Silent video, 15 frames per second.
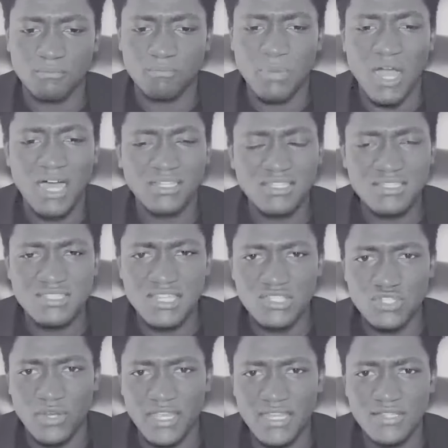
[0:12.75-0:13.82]
politics
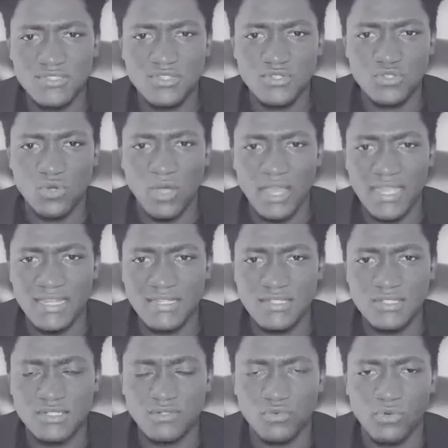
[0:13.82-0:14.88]
are intertwined
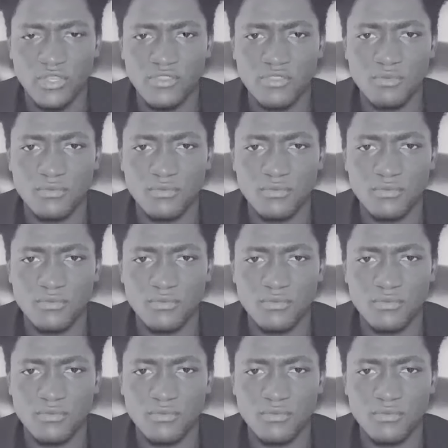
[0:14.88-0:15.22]
with